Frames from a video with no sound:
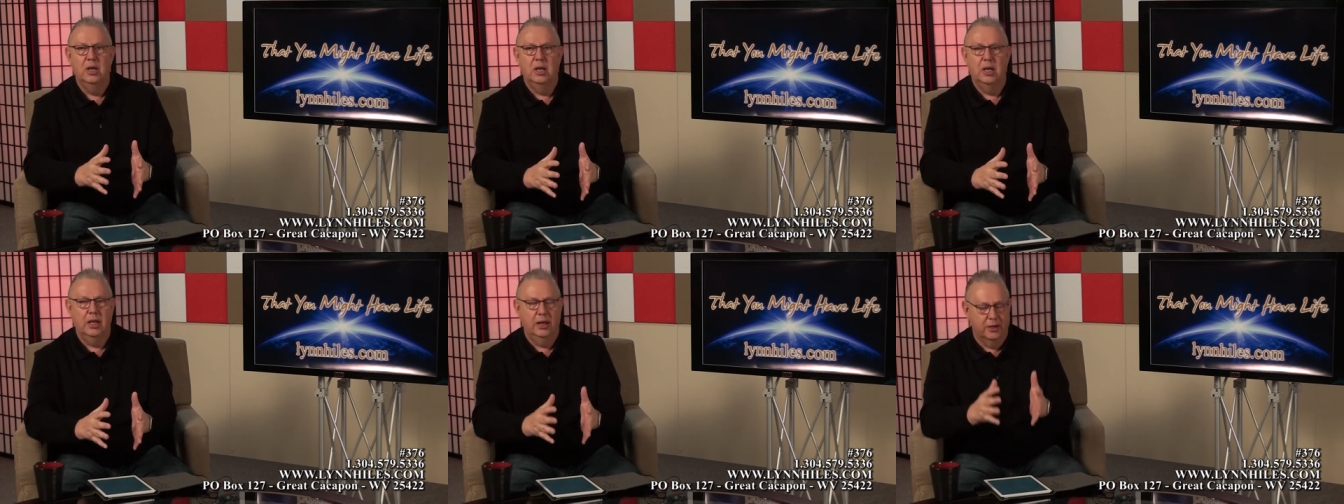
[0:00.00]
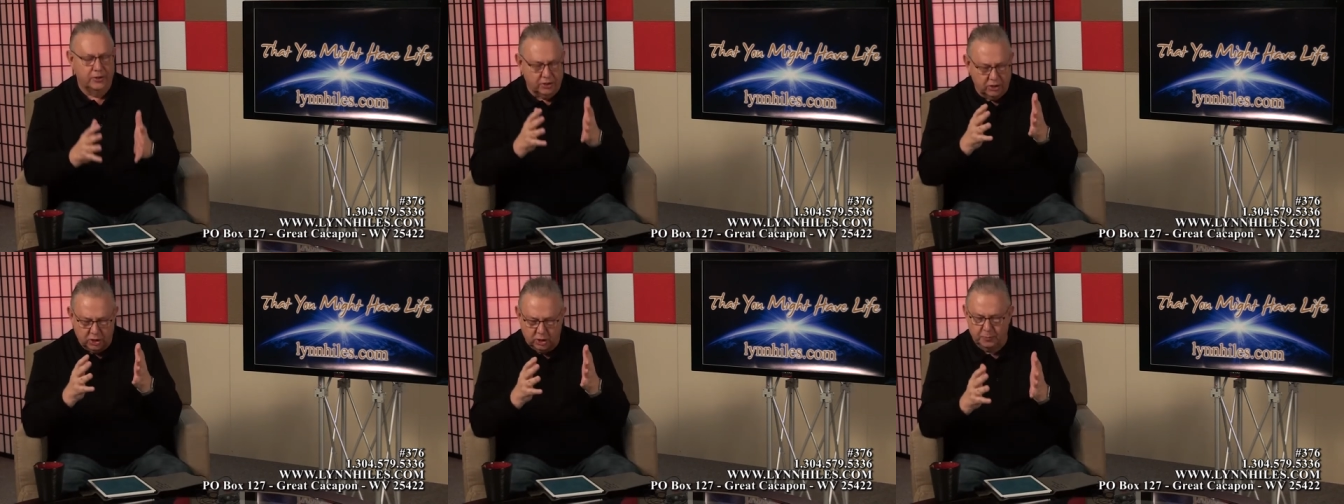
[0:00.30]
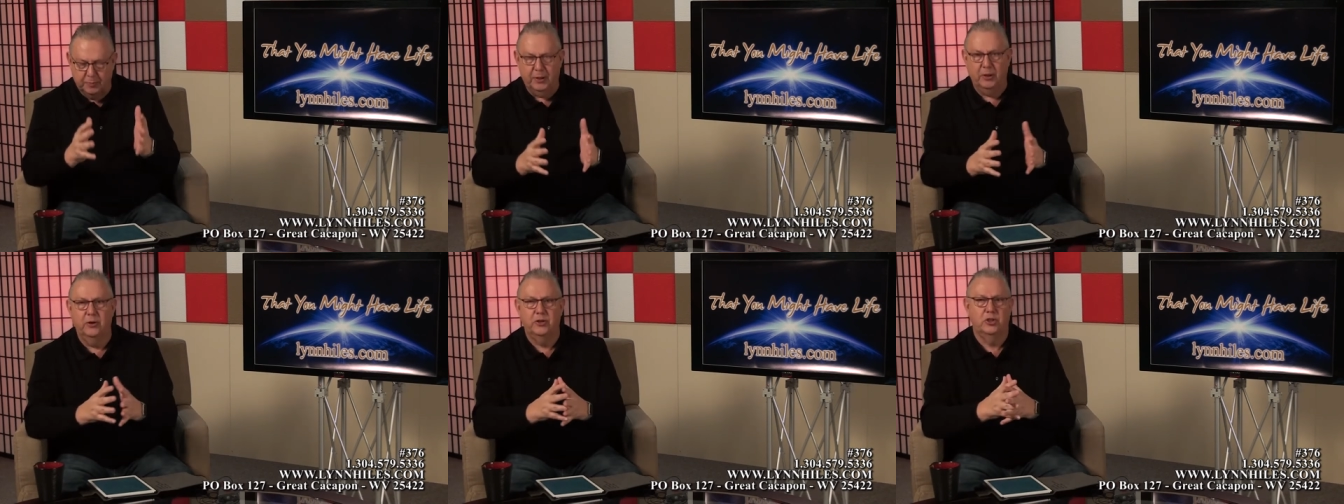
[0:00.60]
It is a
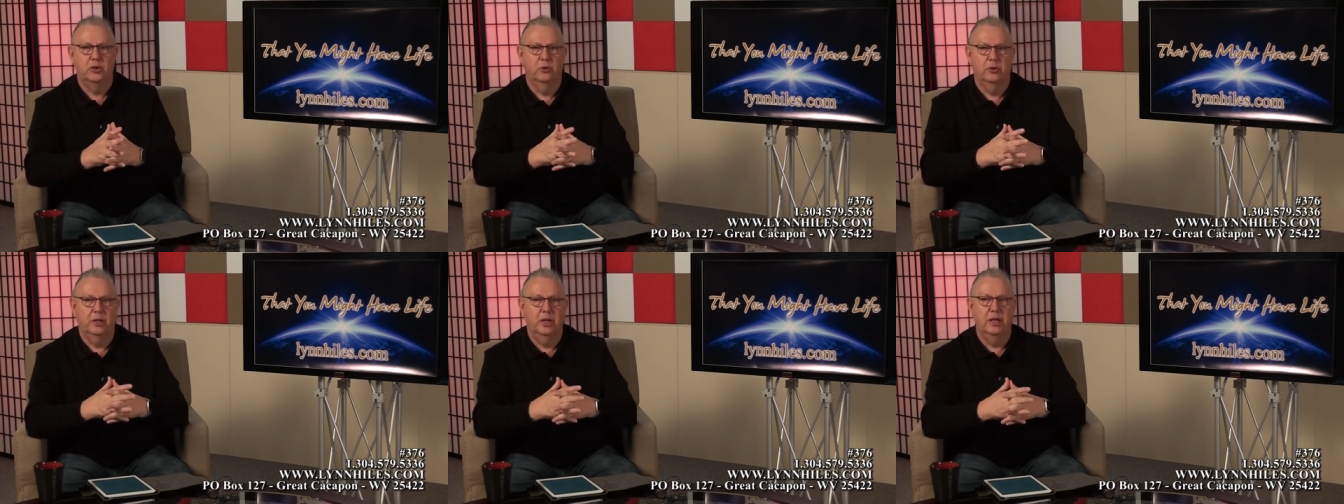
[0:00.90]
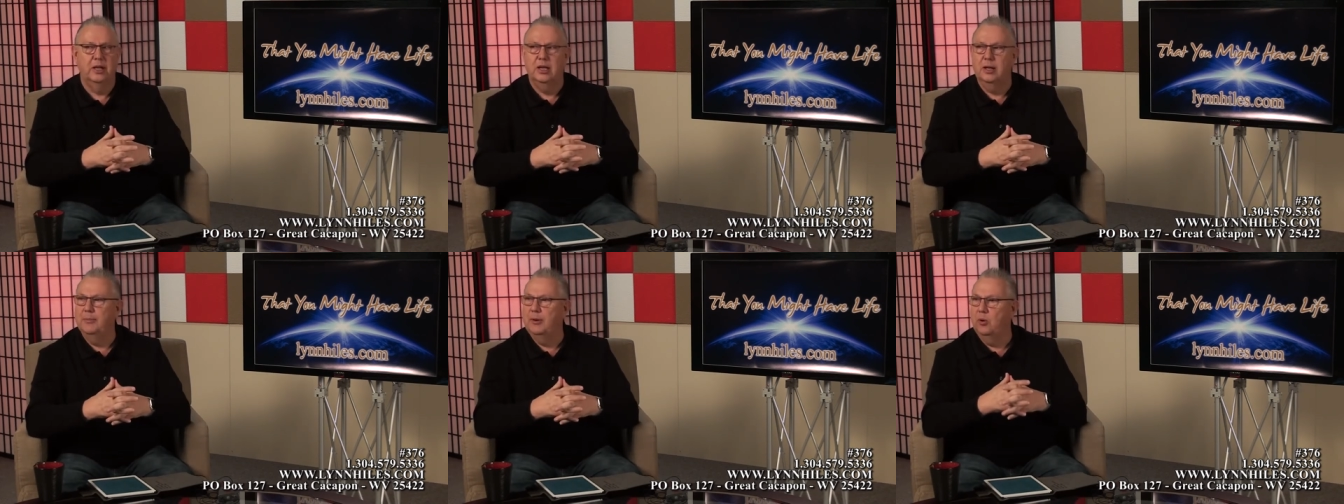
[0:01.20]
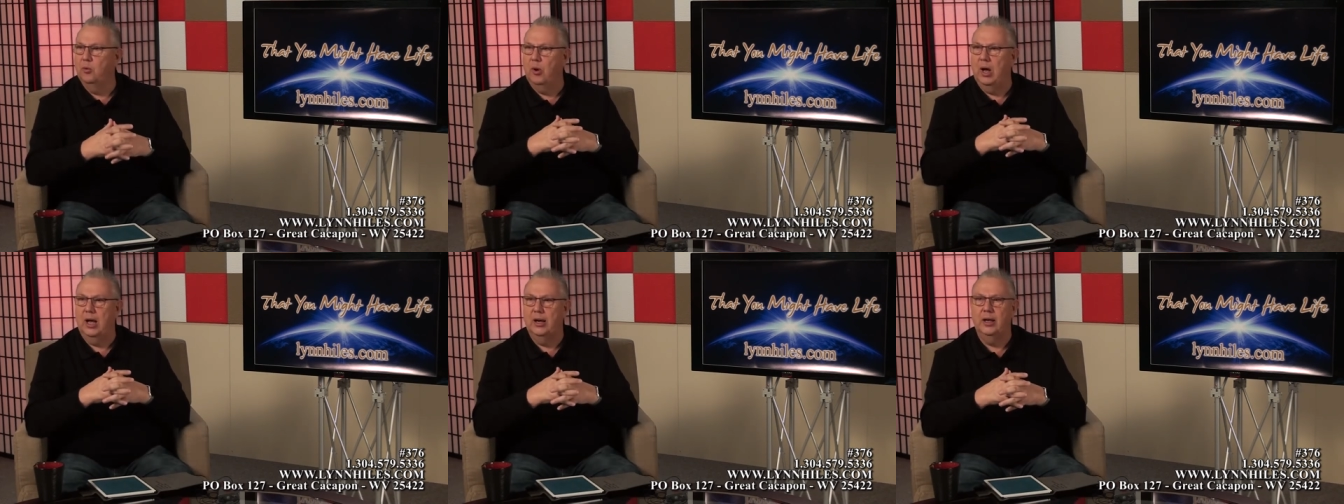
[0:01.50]
spiritual kingdom,
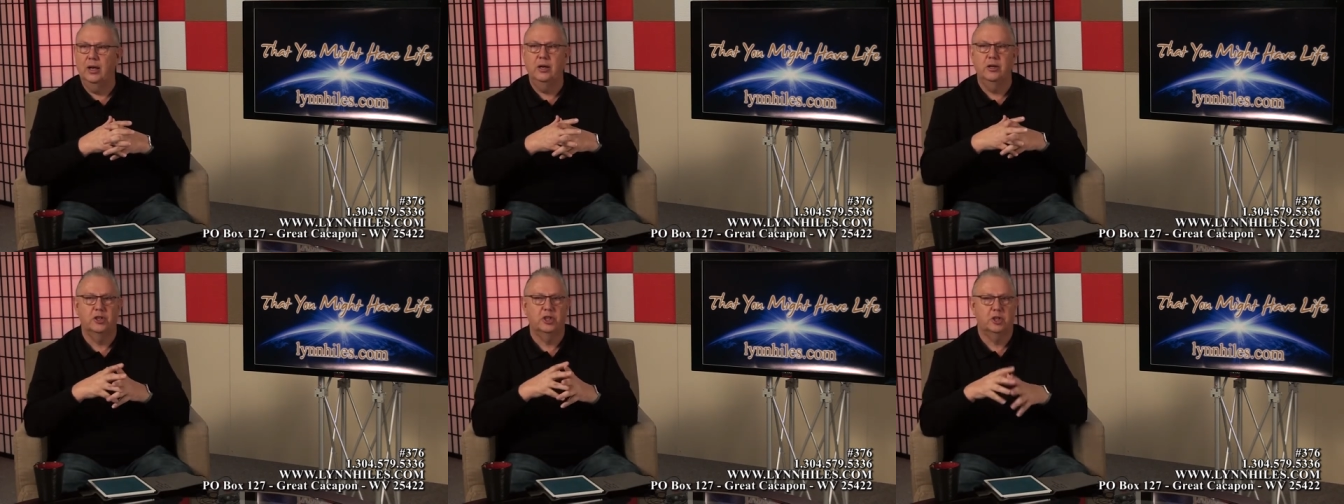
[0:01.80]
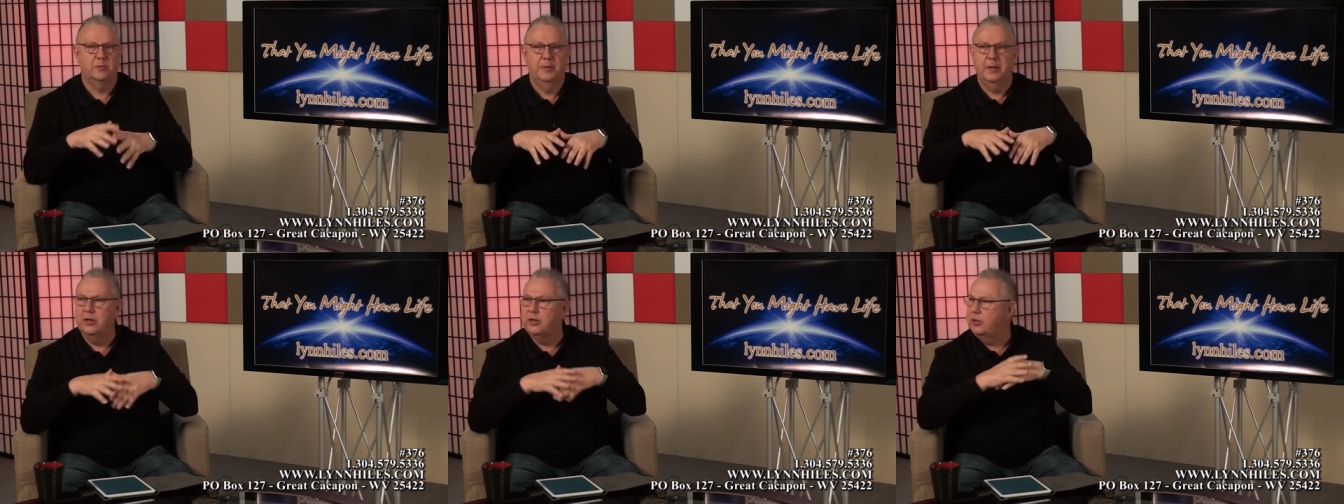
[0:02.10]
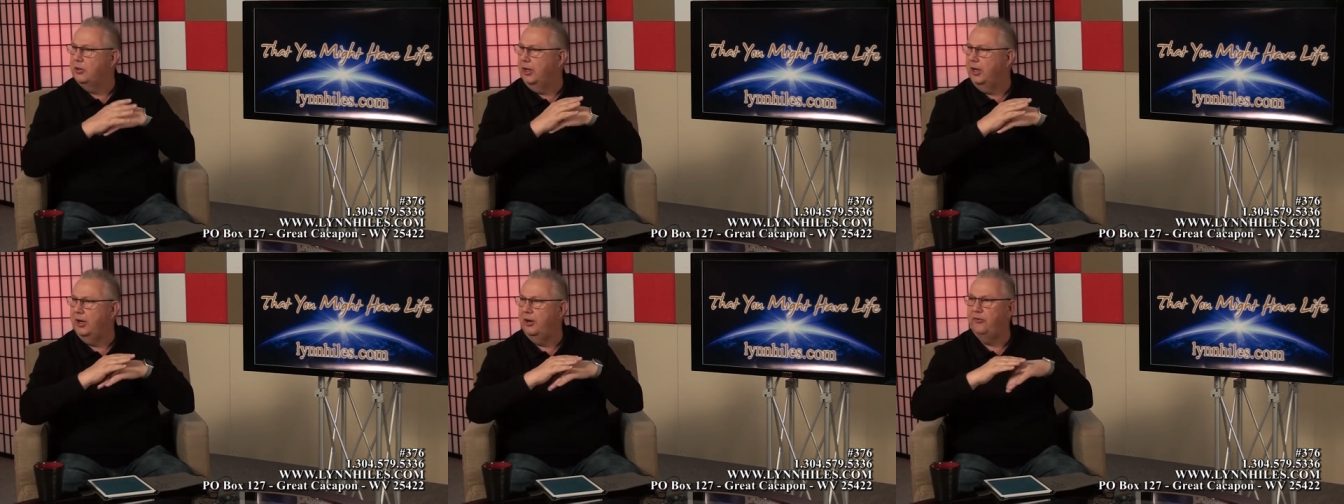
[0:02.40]
and while it is
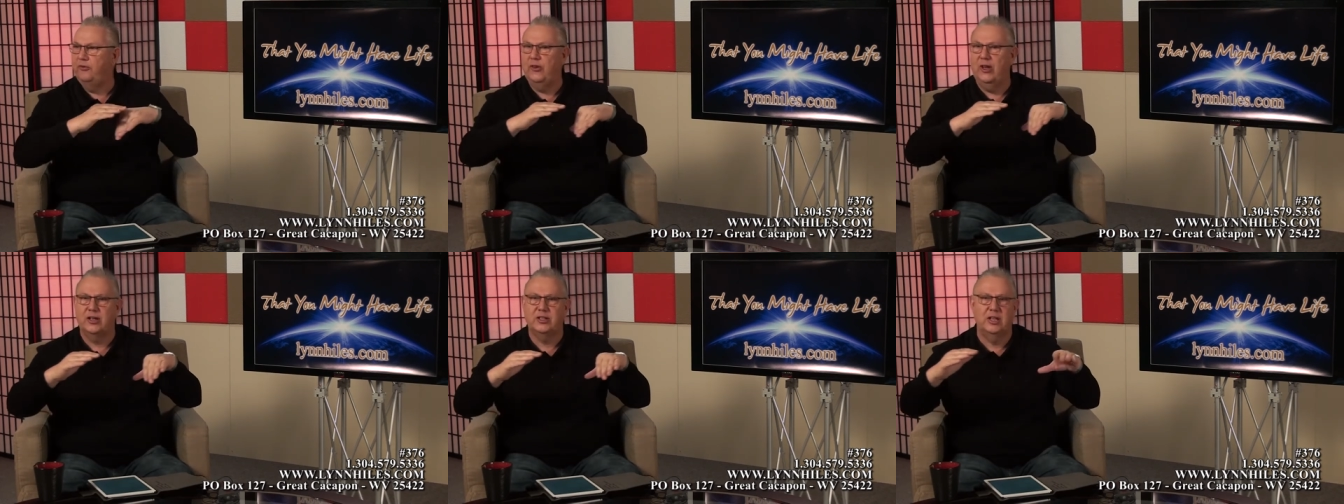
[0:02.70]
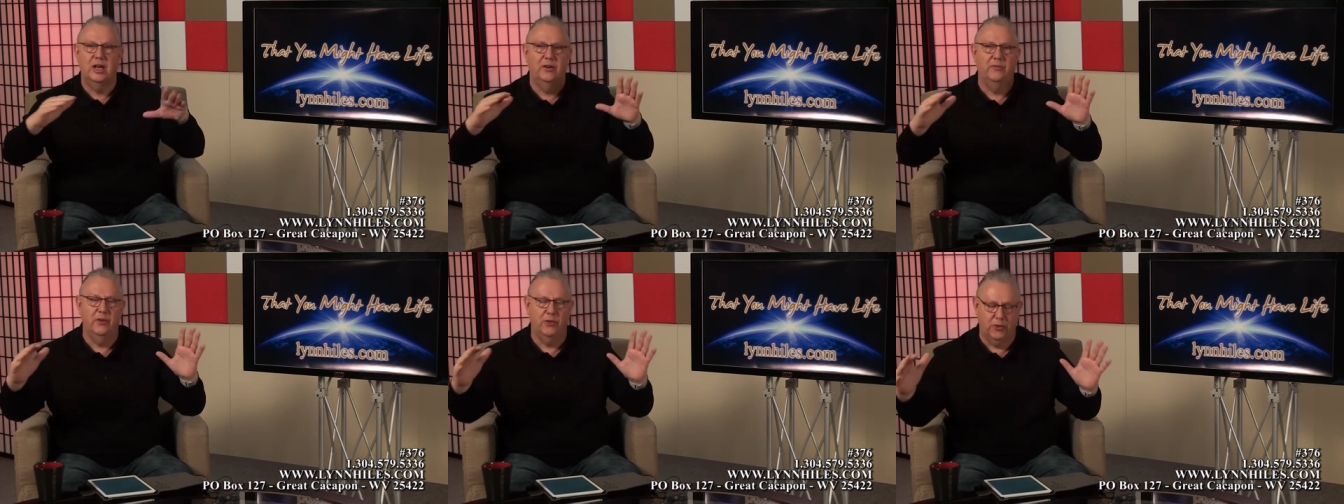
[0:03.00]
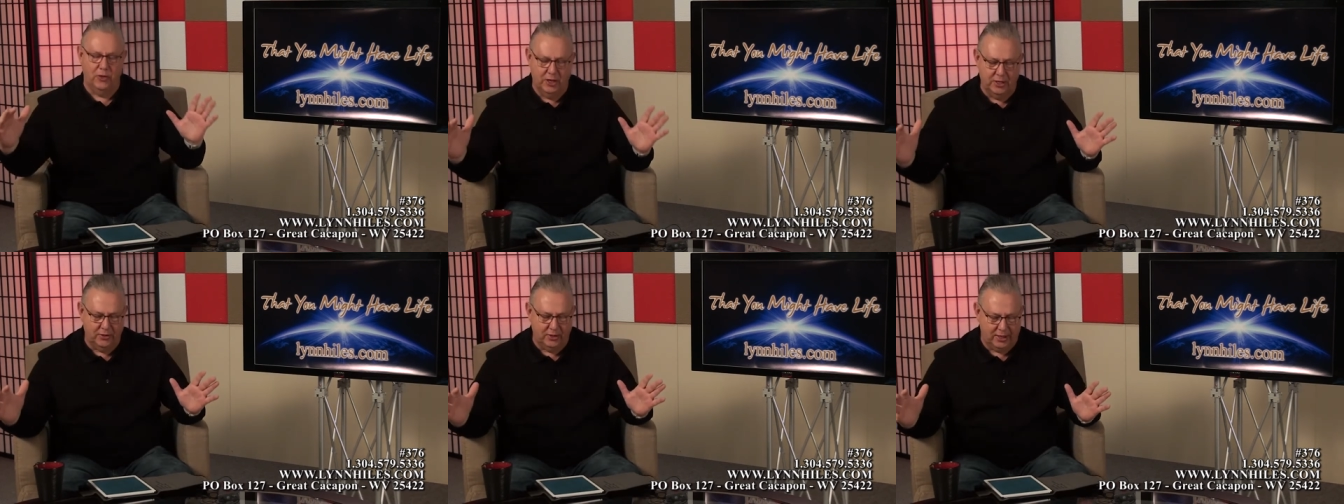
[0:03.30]
spiritual, it affects
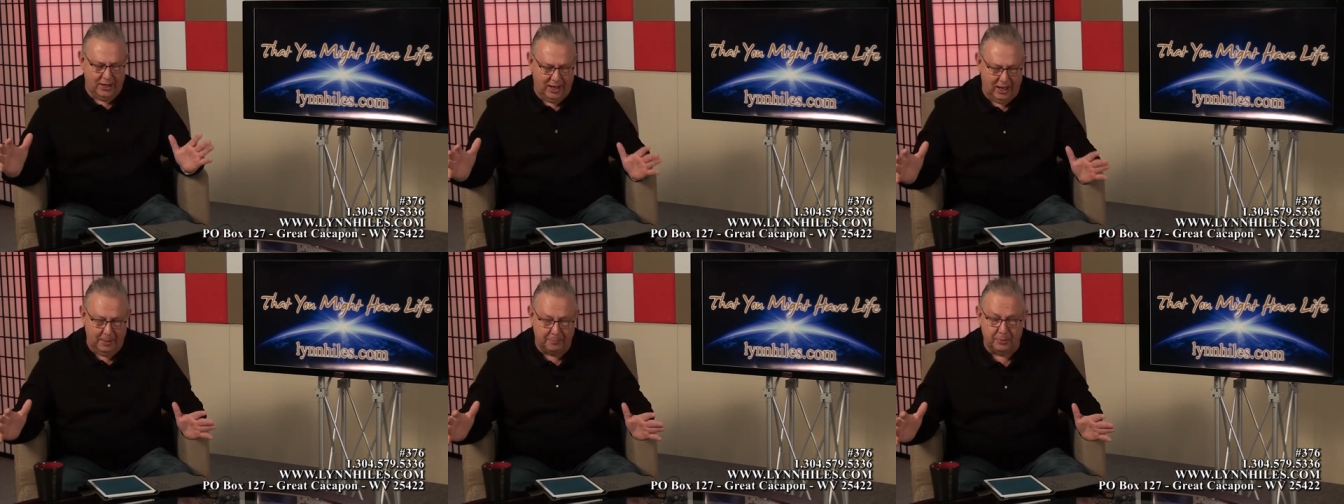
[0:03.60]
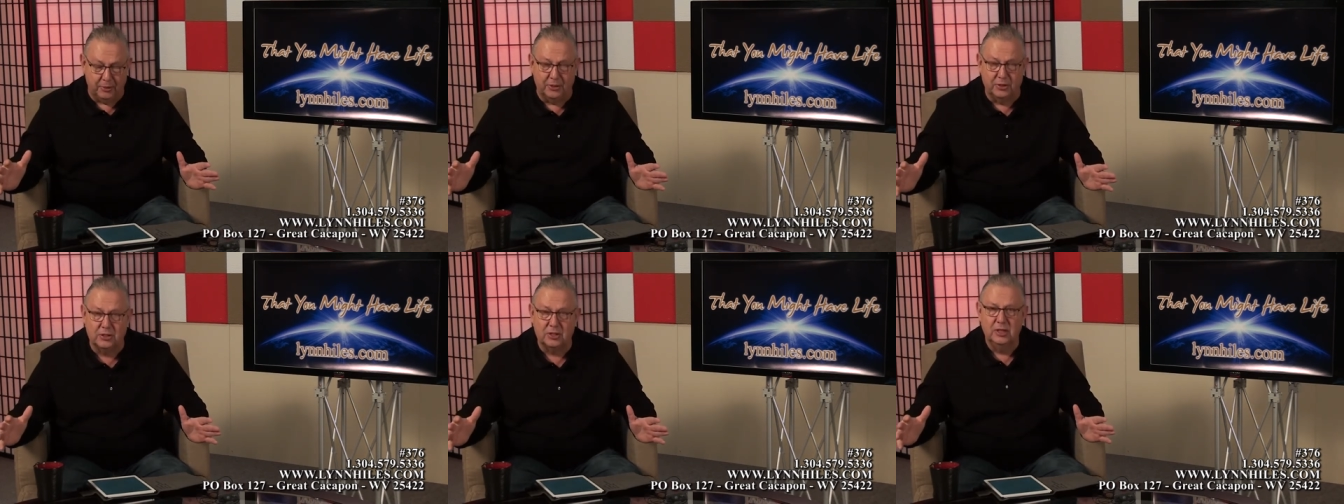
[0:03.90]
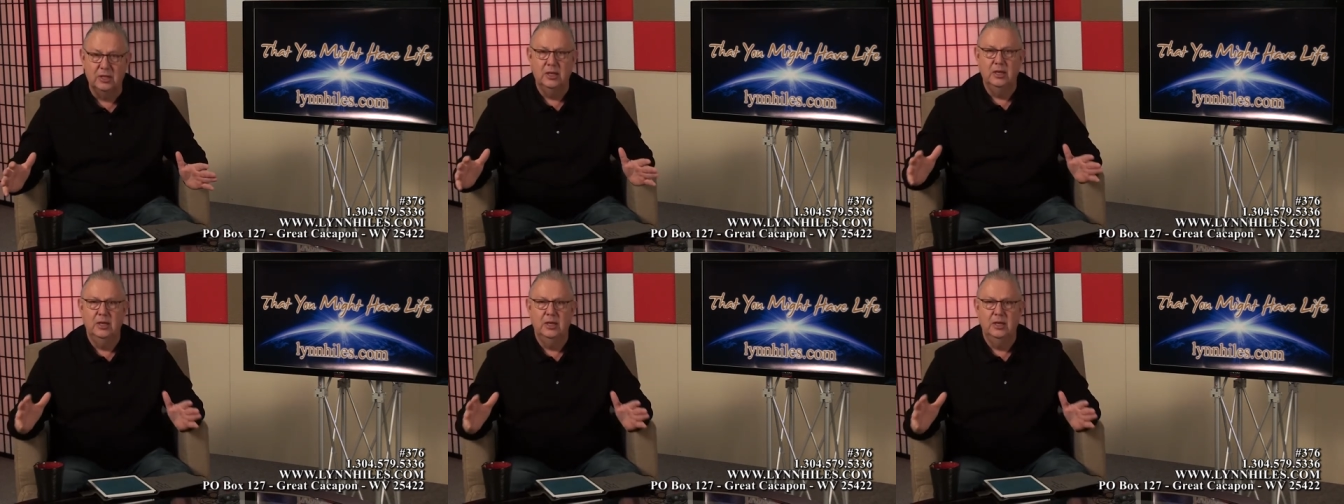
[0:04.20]
everything that happens